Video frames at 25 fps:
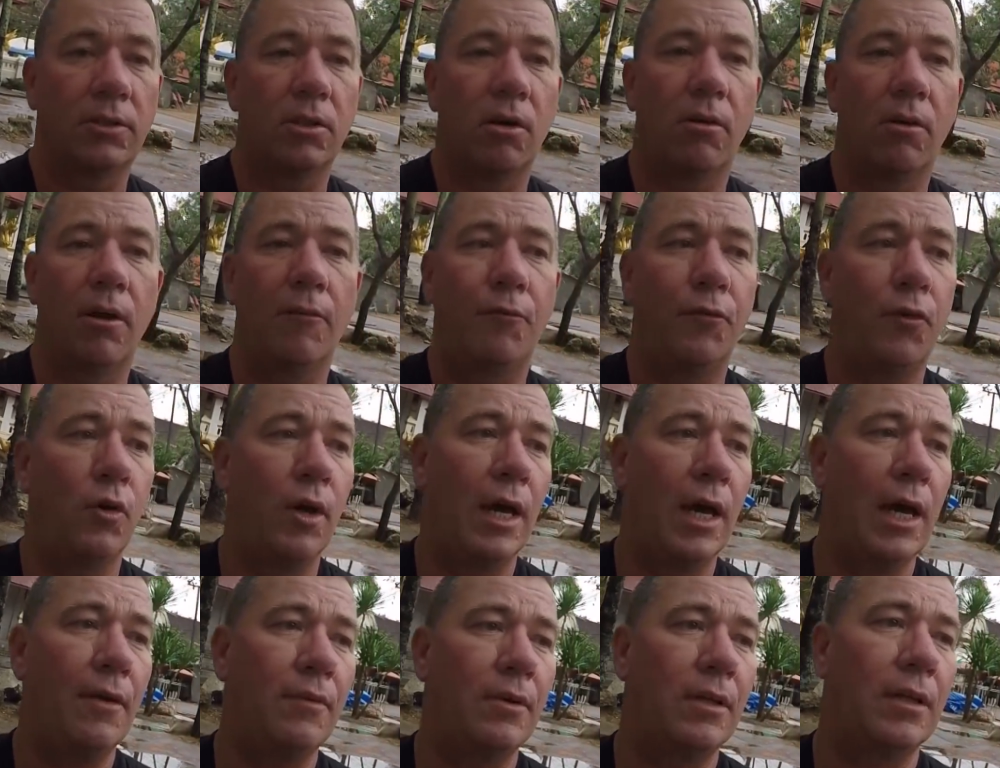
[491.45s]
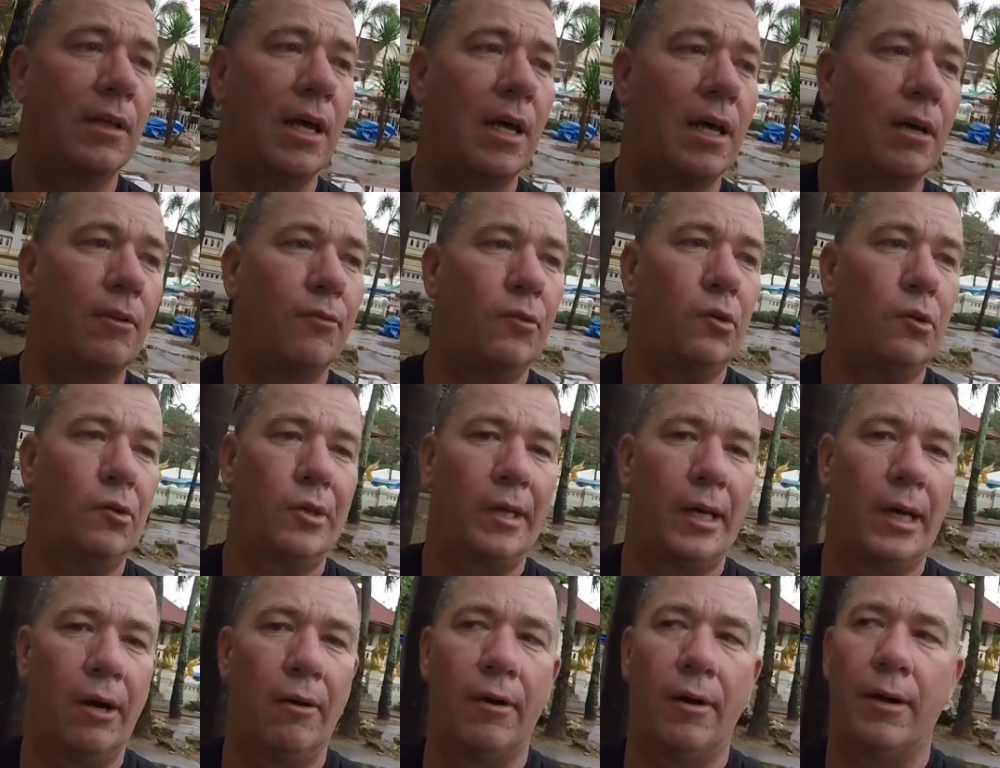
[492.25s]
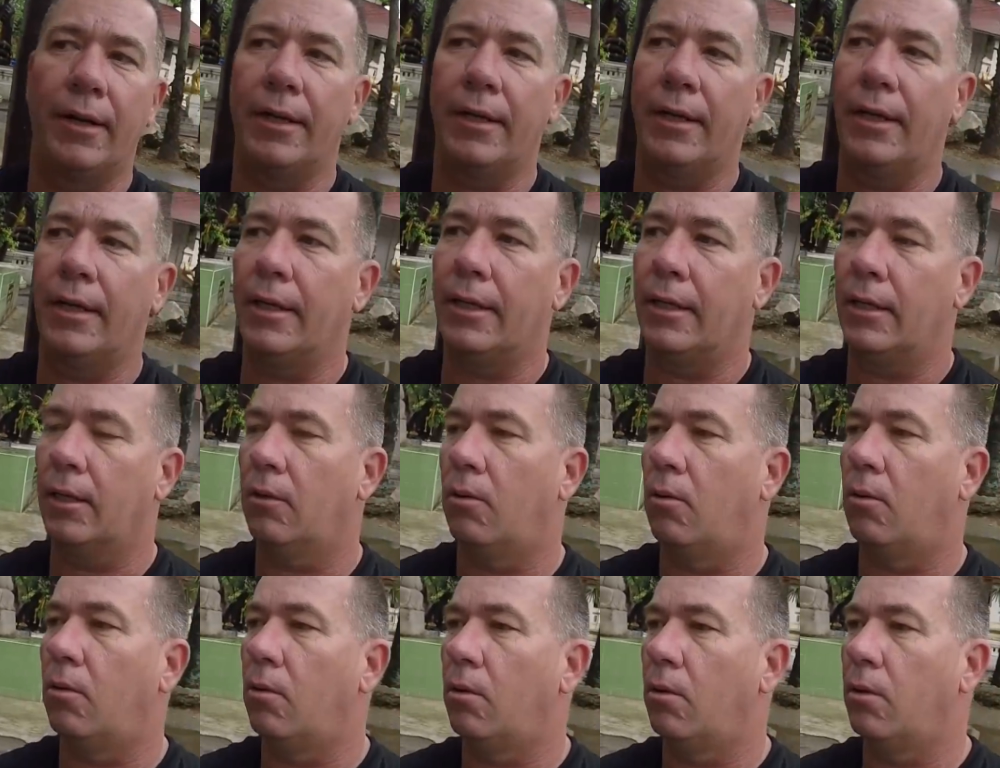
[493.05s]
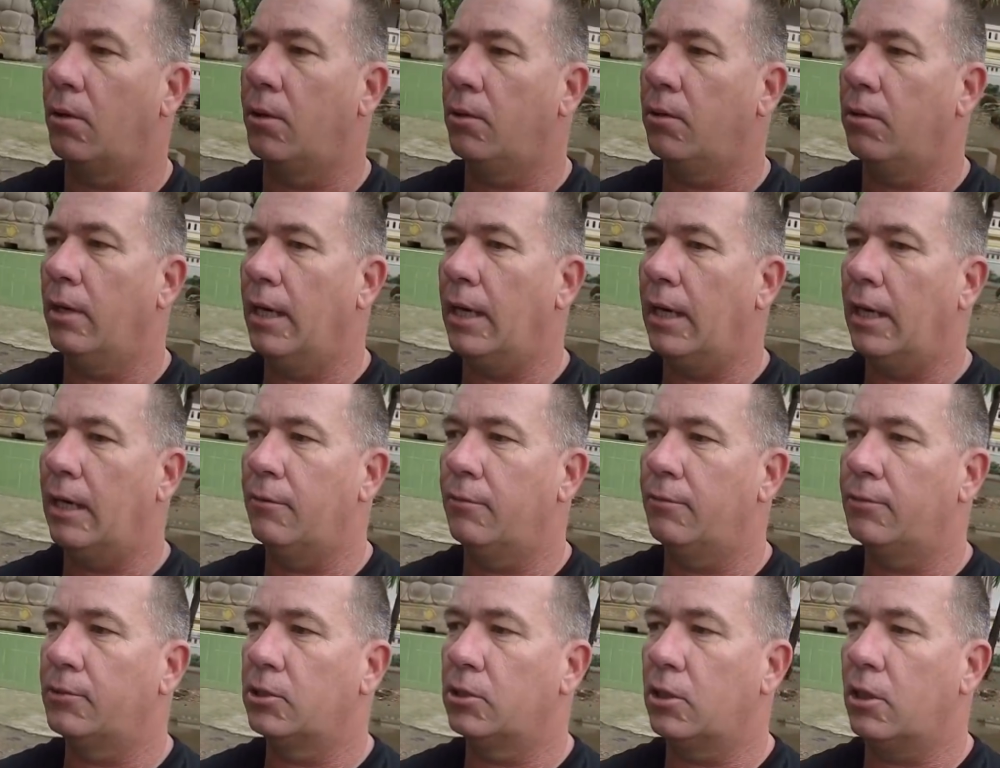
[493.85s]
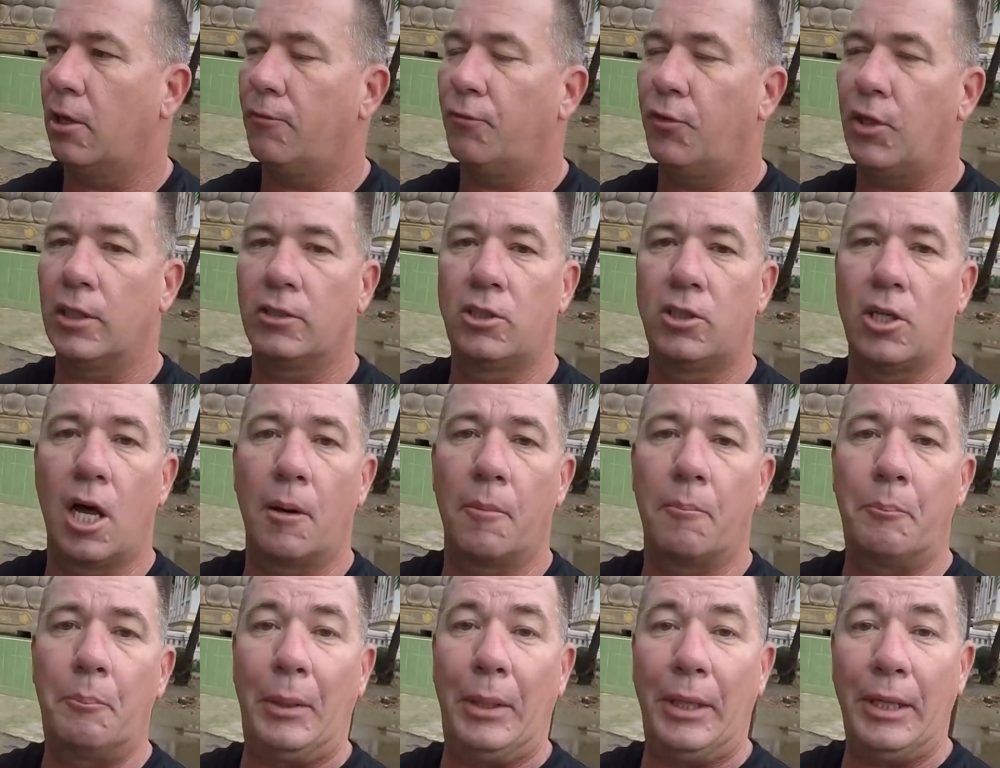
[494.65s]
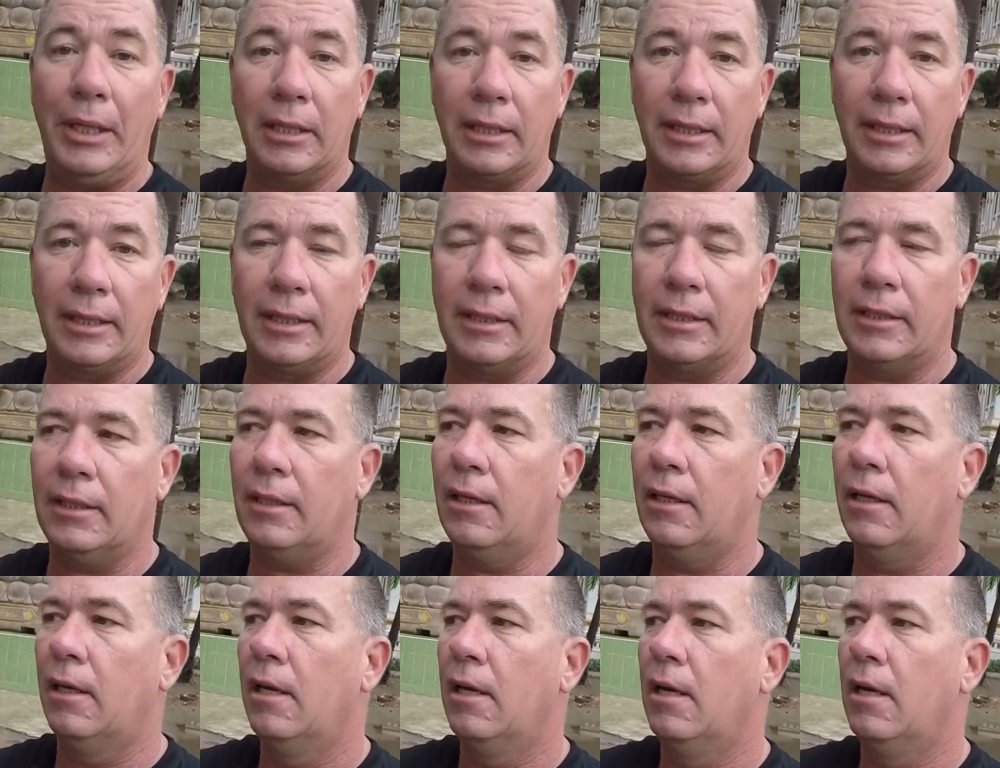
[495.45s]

So if you have a lot of vulgarity or you have stuff that's not appealing